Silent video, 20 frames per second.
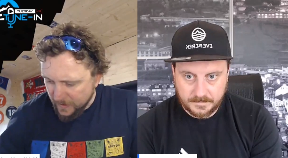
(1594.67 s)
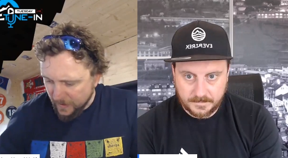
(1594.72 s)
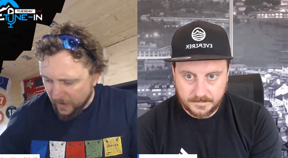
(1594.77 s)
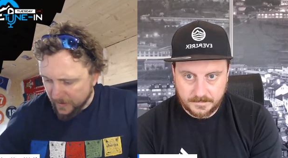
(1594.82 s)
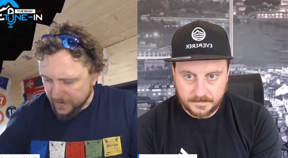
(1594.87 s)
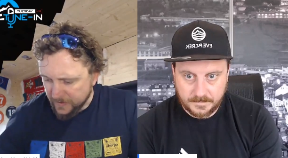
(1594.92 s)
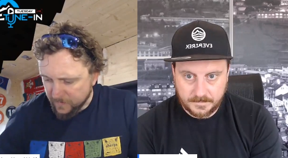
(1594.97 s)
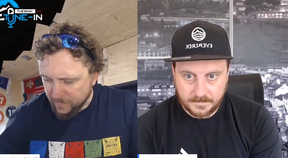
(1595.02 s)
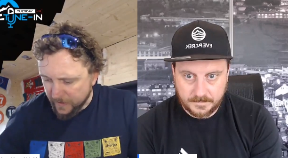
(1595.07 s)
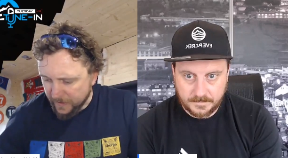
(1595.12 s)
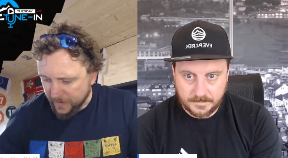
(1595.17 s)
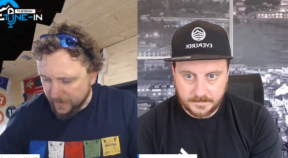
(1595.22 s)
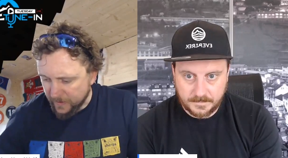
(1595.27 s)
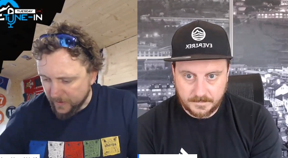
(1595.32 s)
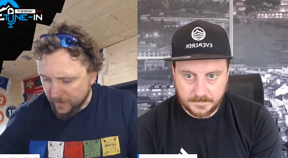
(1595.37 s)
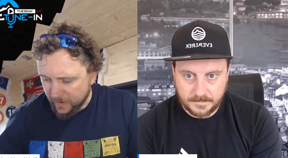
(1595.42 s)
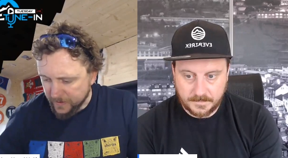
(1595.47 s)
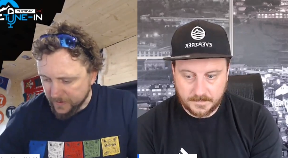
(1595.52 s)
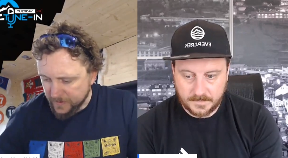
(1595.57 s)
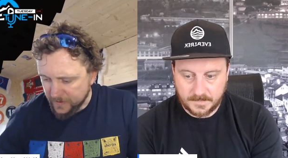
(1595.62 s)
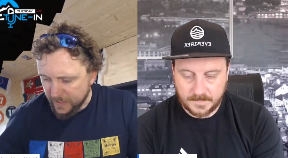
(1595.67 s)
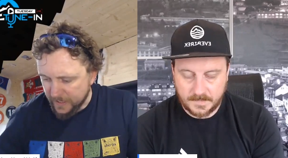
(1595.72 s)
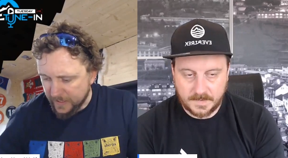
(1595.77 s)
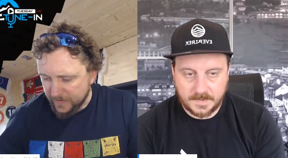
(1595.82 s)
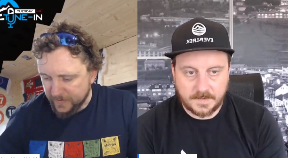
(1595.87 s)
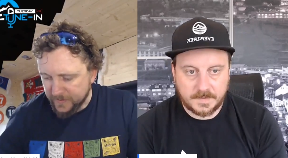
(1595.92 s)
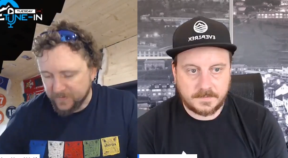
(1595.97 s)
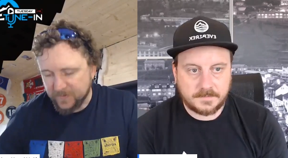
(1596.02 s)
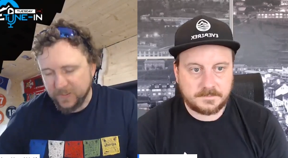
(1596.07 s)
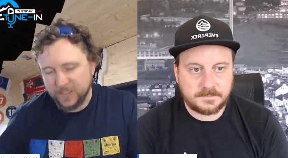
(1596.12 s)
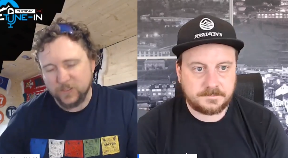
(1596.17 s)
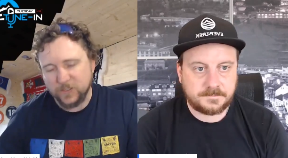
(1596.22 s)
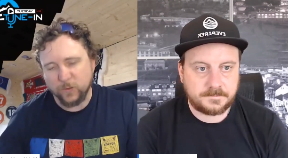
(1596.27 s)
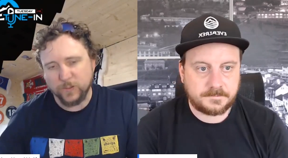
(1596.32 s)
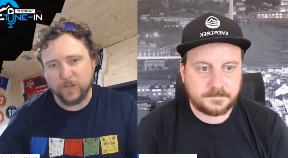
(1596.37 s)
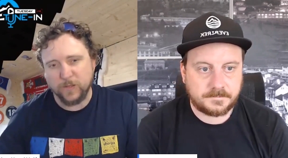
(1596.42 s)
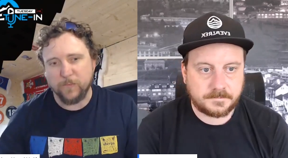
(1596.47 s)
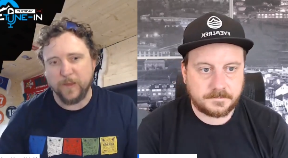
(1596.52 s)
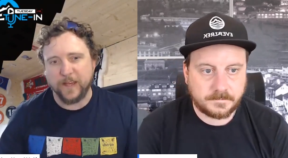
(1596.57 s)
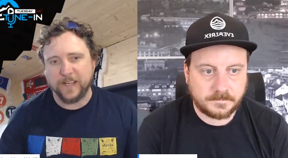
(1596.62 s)
Speaker 1: Nice, mate. Nice. Yeah, there's
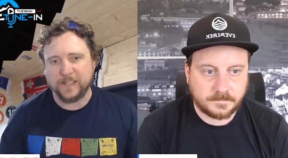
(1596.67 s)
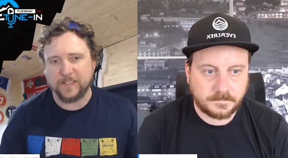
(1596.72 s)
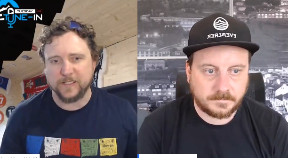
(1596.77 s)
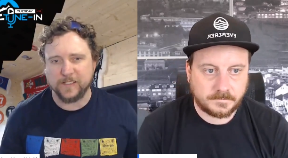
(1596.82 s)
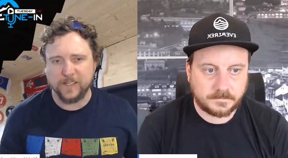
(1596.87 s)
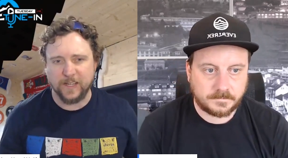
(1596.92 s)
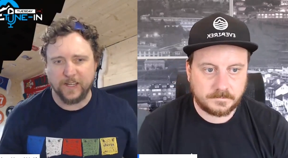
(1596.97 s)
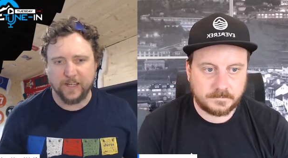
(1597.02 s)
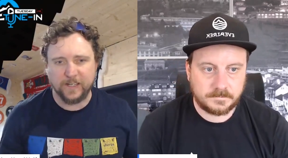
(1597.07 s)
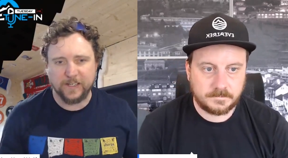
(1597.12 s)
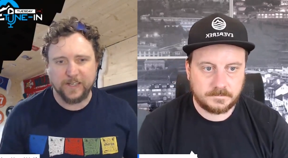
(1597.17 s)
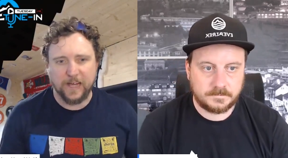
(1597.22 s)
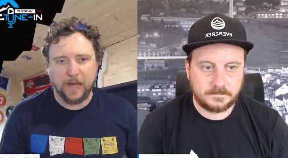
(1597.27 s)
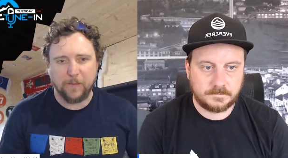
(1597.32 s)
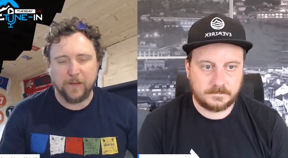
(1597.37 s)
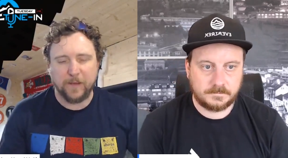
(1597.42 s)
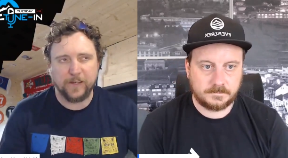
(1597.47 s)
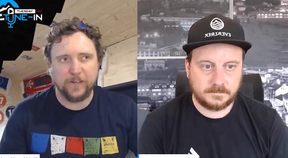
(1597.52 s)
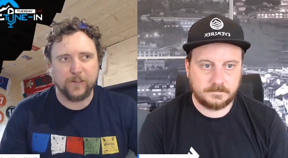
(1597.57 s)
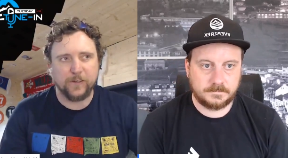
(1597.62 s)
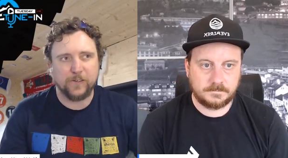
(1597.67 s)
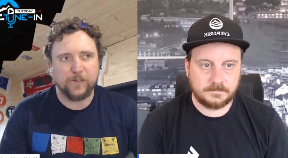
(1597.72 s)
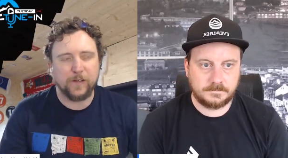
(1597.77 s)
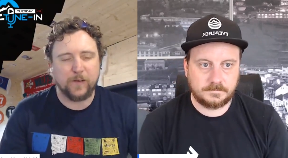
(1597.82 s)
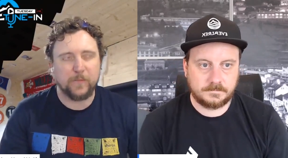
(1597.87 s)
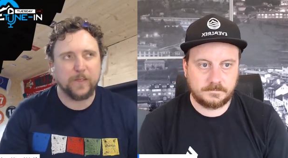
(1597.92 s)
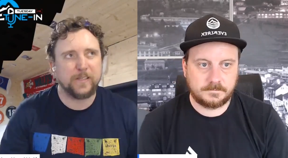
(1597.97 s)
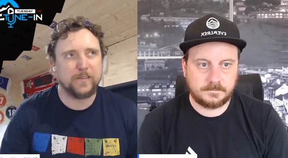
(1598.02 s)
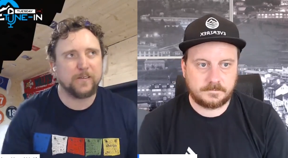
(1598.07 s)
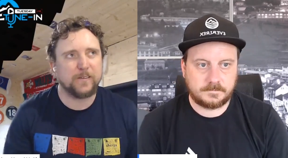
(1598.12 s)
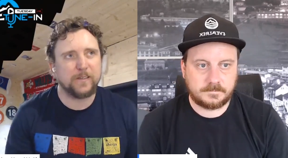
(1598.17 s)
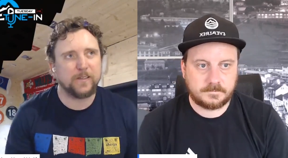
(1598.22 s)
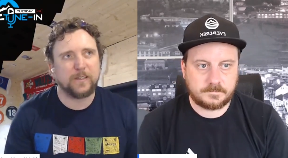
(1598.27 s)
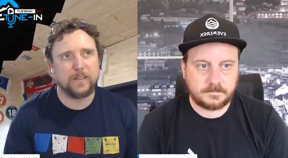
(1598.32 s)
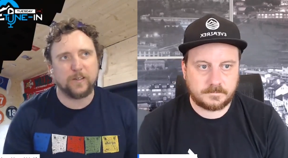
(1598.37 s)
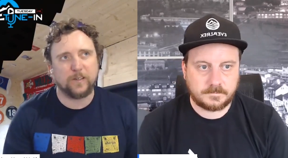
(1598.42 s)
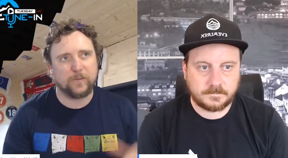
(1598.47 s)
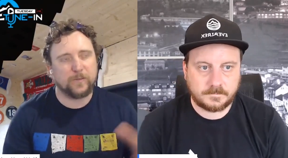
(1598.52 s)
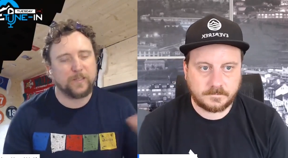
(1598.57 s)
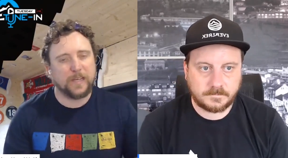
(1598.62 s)
always a mix, isn't it, in Kathmandu? I mean,
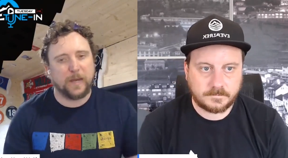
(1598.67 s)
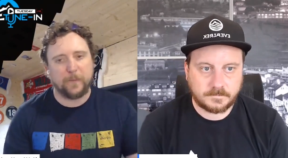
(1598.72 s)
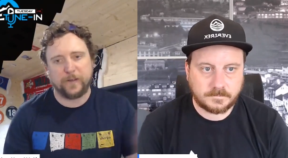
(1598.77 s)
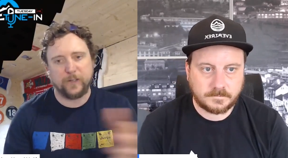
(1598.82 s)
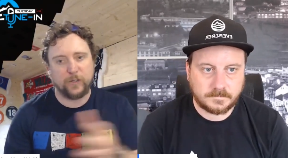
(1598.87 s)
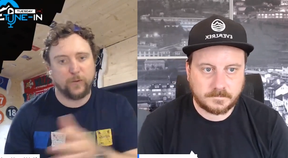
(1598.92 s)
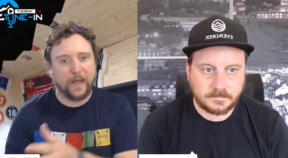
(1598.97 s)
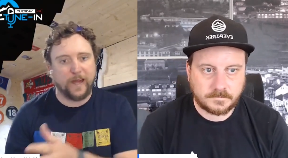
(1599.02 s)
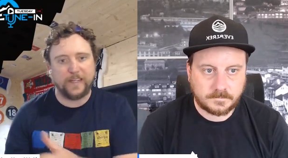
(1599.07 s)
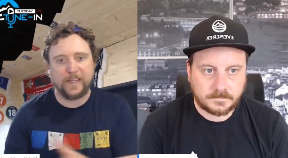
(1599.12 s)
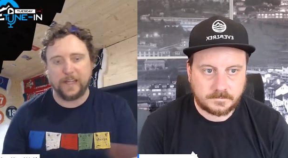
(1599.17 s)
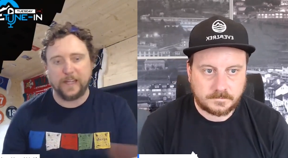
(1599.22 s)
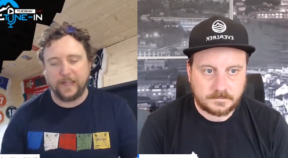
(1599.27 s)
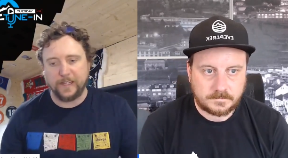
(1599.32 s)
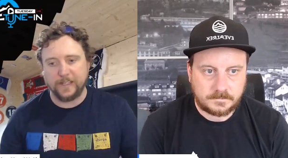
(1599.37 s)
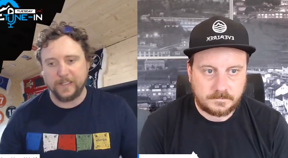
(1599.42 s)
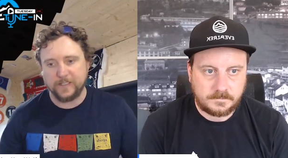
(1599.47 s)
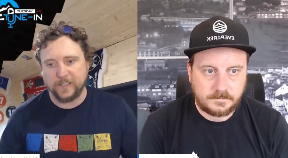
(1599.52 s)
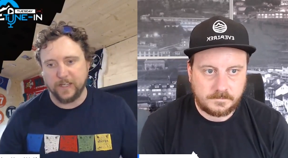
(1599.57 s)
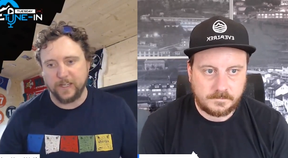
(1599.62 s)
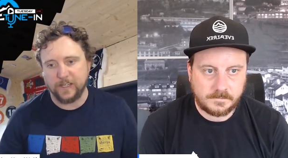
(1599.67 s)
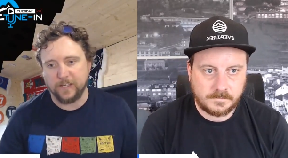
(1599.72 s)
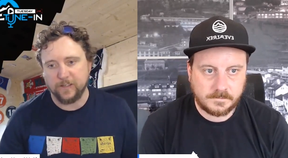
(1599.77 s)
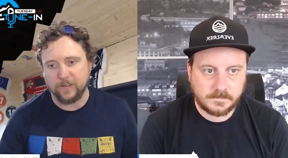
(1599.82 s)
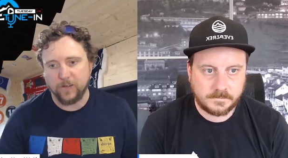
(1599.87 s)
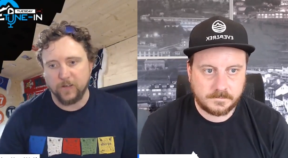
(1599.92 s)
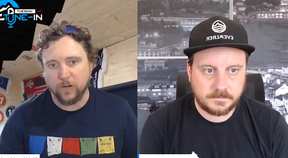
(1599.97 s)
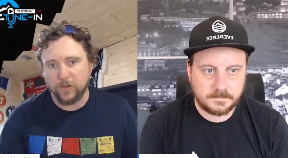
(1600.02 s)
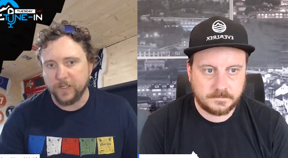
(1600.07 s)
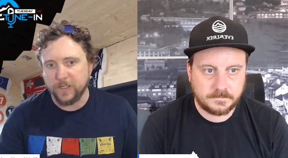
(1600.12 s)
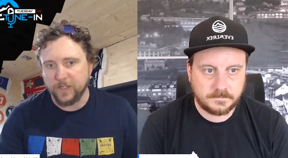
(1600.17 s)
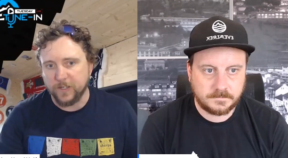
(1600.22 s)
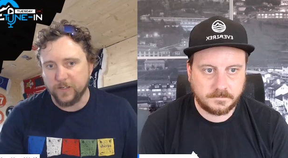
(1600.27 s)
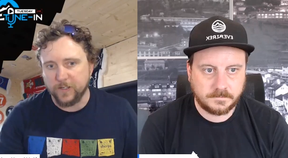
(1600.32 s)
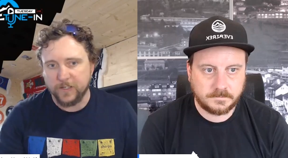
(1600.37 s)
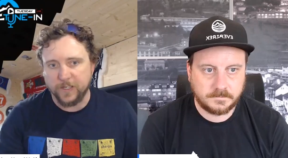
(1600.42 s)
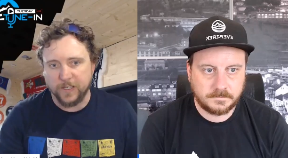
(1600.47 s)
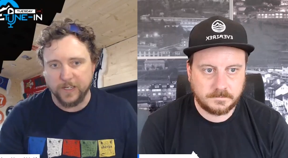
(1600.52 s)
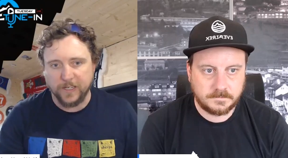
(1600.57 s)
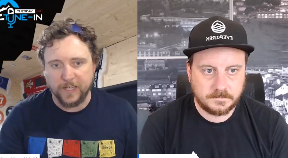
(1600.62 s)
you know, Kathmandu, any any city you go in, you know,
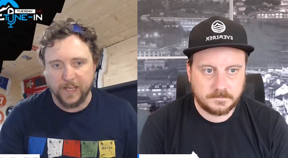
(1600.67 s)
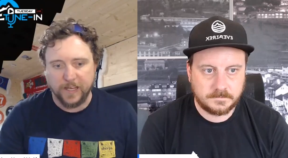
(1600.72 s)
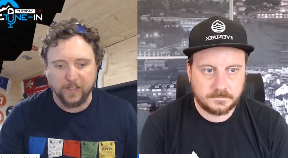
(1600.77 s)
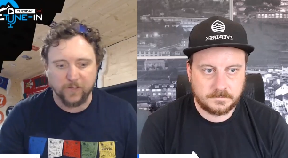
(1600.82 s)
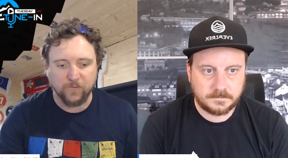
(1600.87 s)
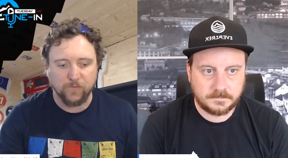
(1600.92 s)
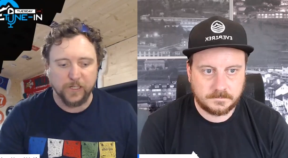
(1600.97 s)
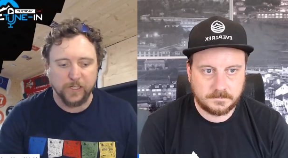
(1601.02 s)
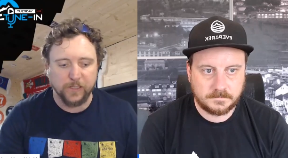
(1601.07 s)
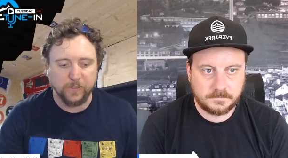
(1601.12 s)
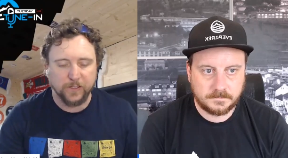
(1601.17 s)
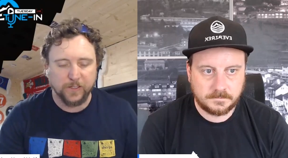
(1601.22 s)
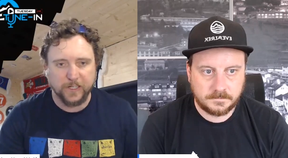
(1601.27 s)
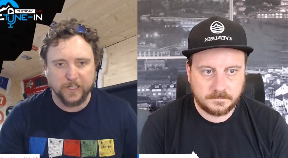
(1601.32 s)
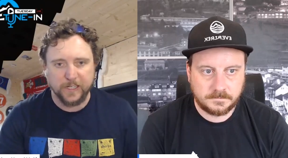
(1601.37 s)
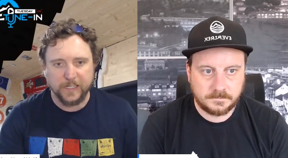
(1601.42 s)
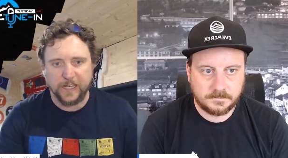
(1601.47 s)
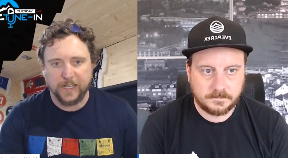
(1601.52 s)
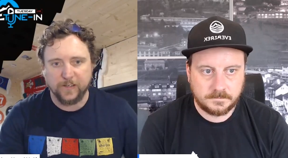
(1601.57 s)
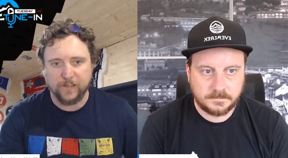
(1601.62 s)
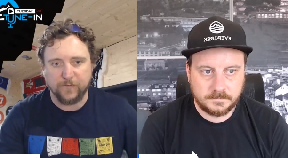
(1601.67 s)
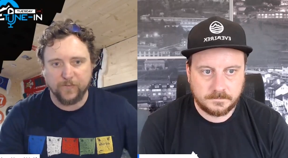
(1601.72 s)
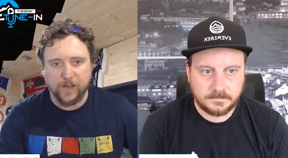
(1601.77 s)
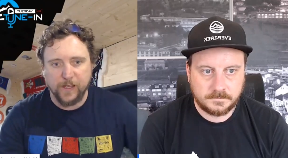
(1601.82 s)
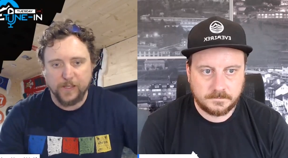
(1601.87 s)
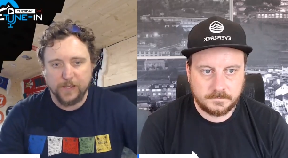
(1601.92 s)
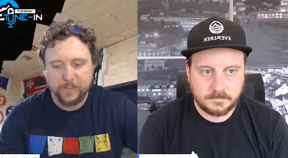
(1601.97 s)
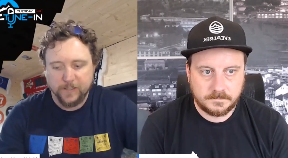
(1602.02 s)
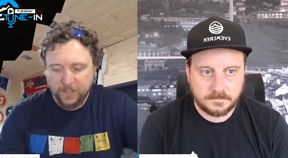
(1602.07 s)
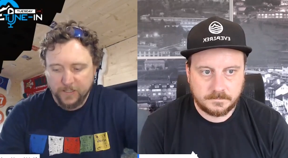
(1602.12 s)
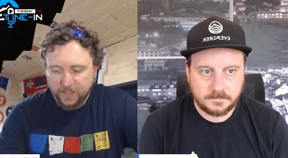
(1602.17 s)
you're going to get your real, you're going to get your fake.